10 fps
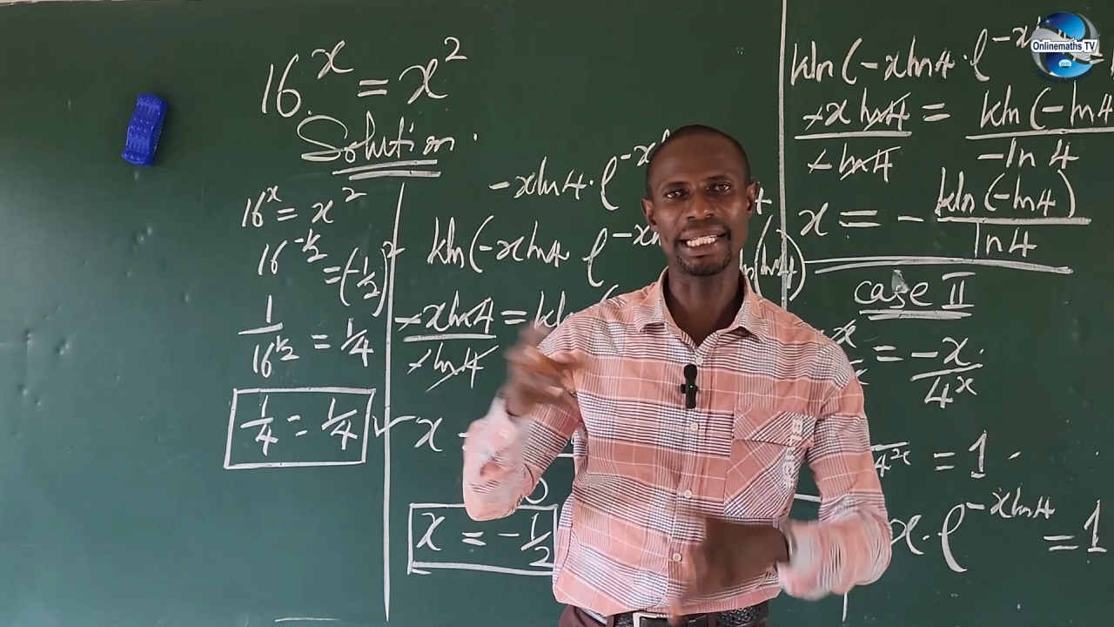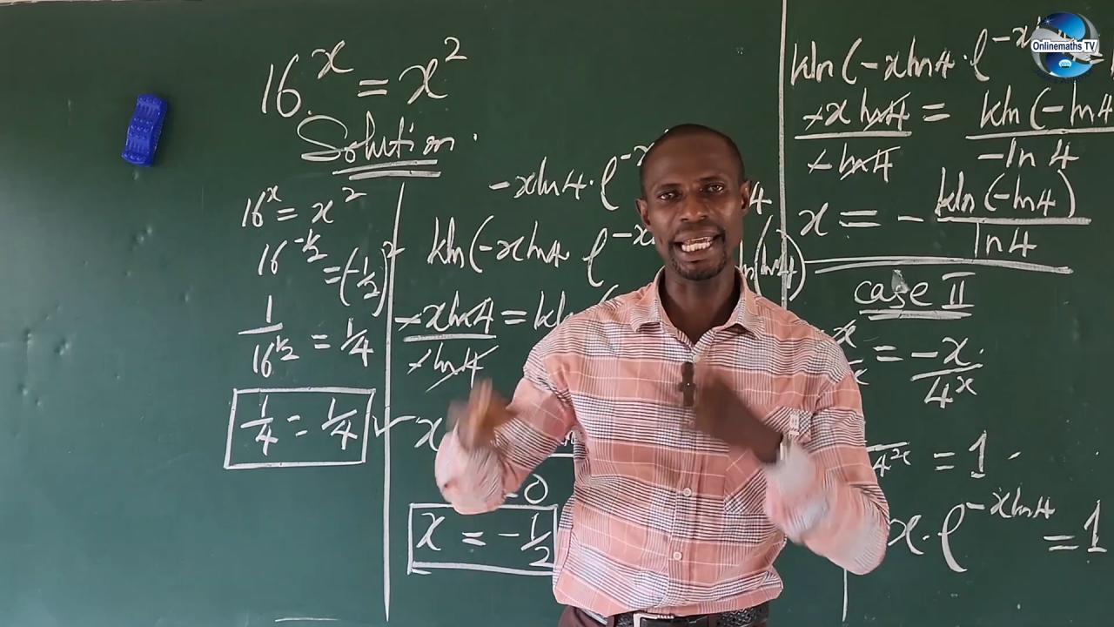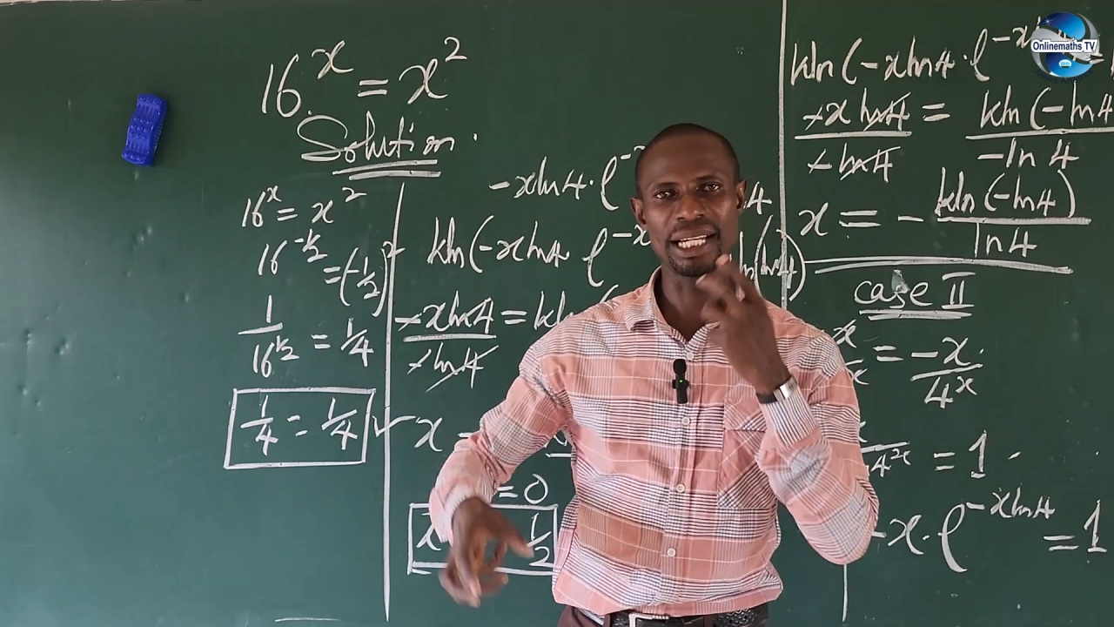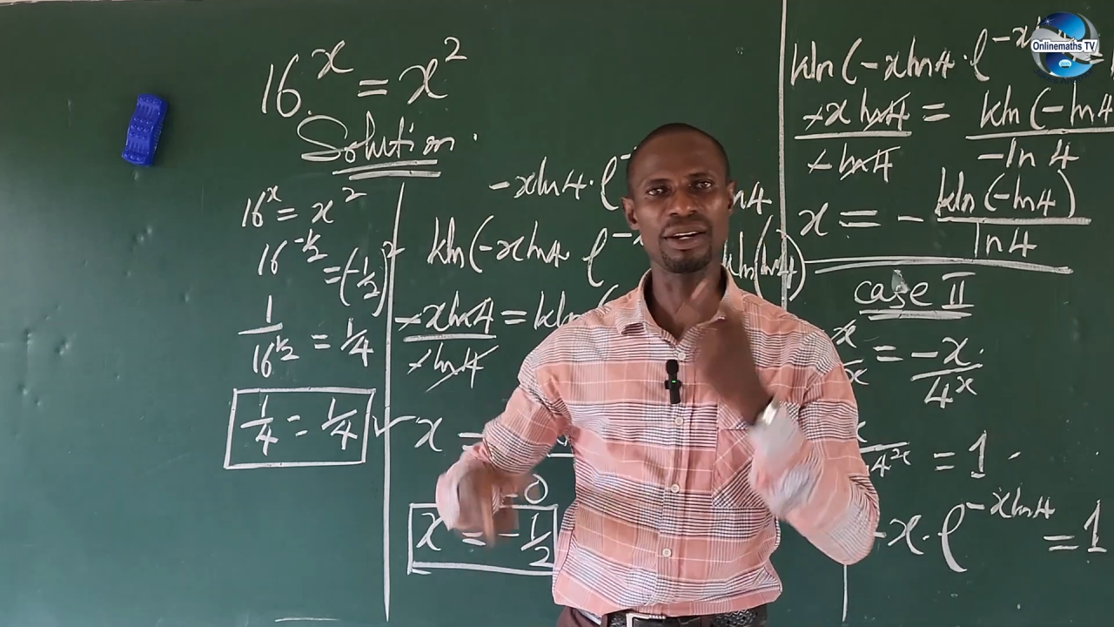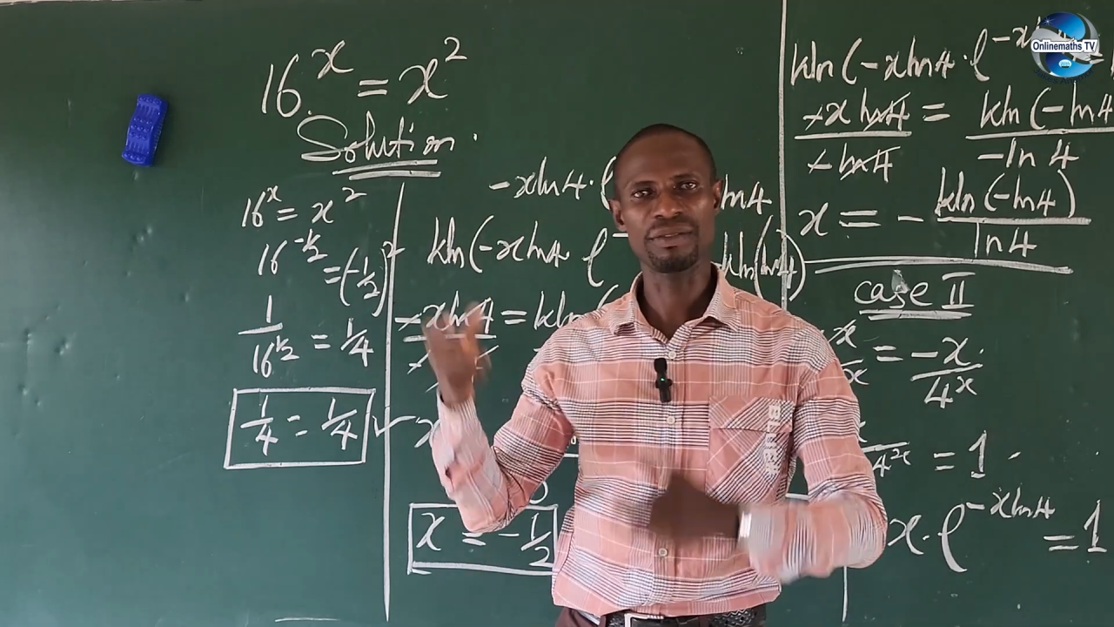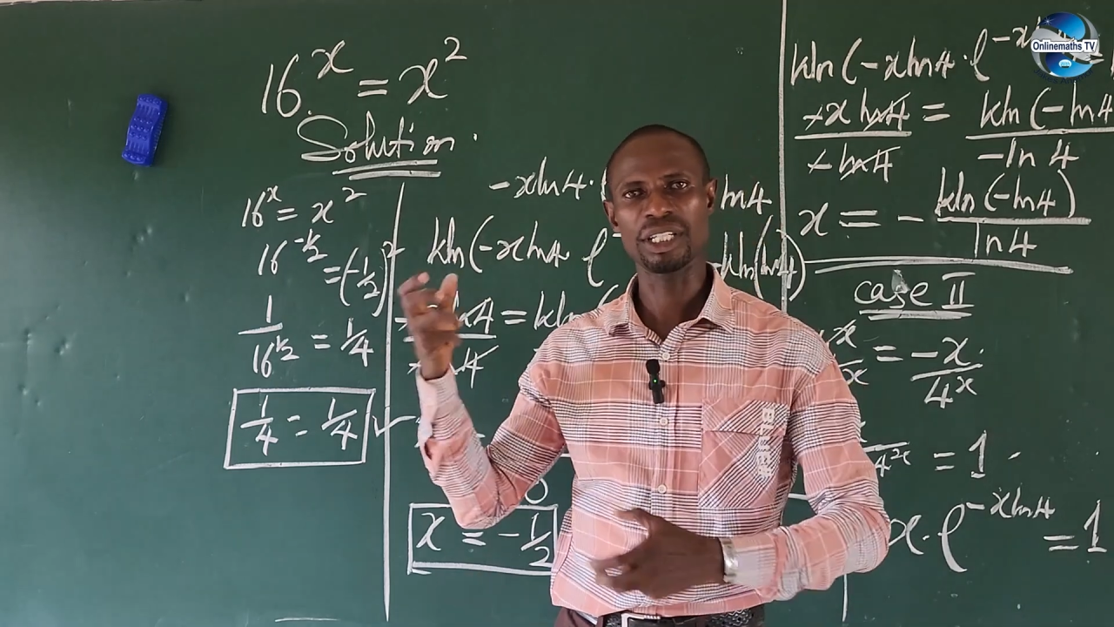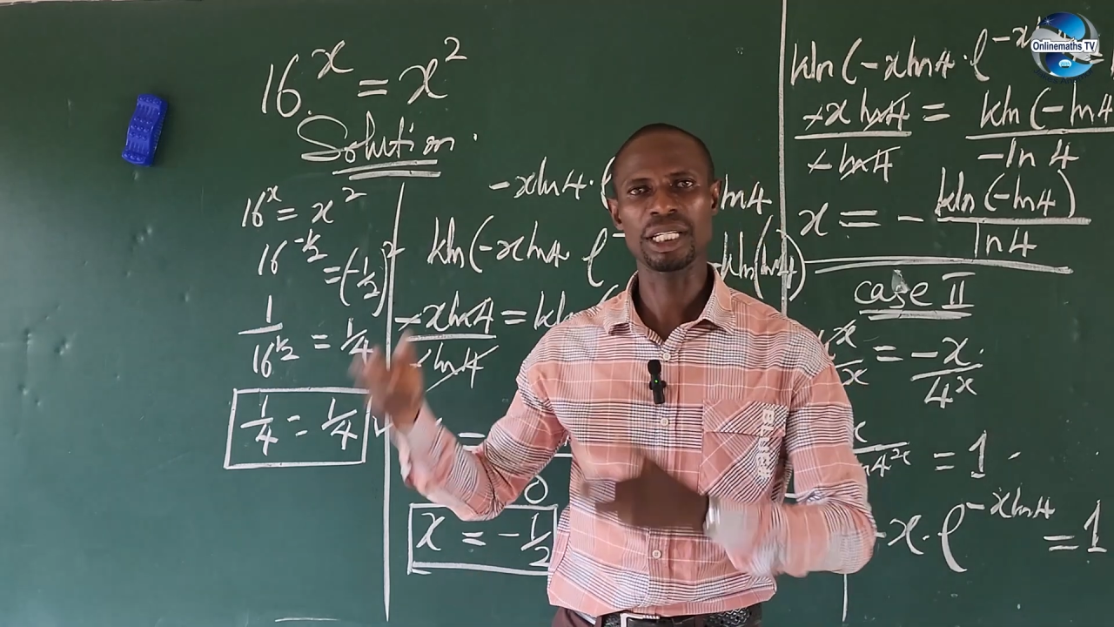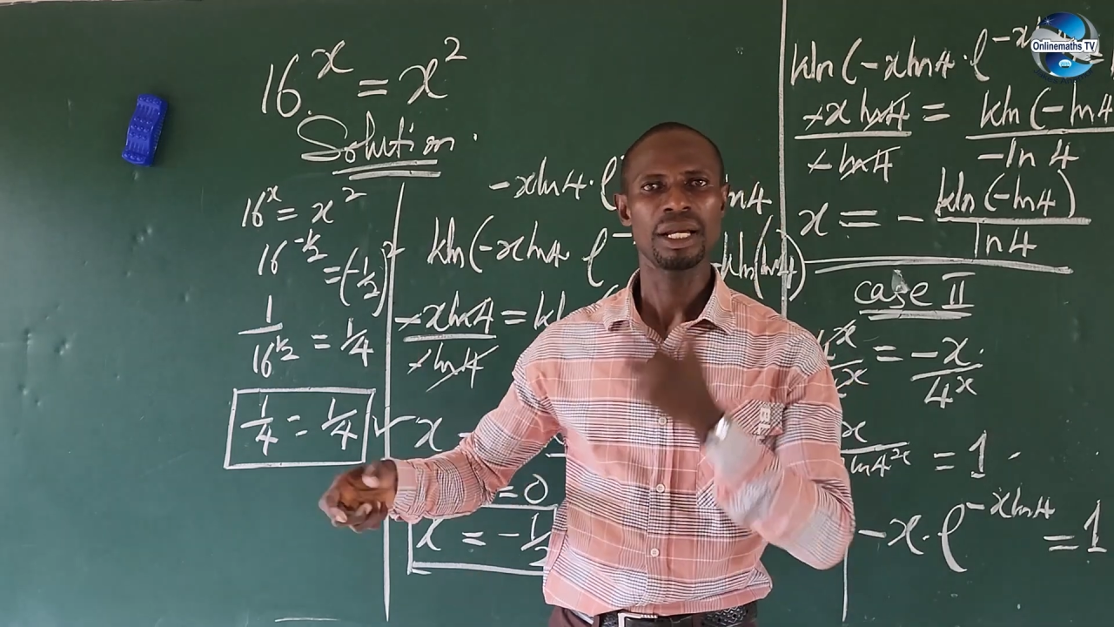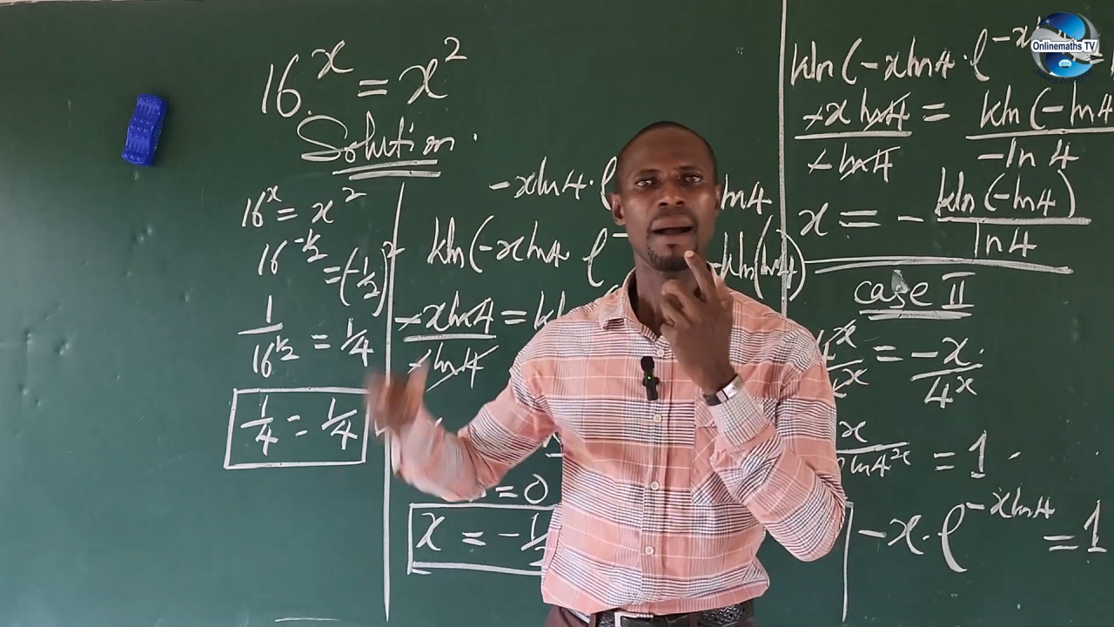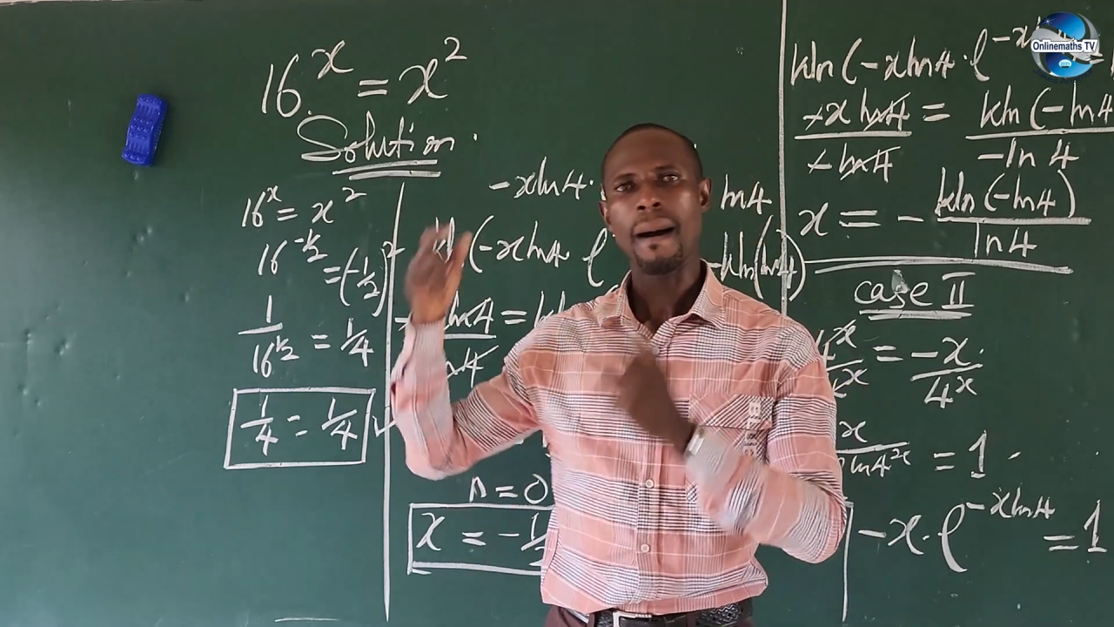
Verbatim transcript: in any of the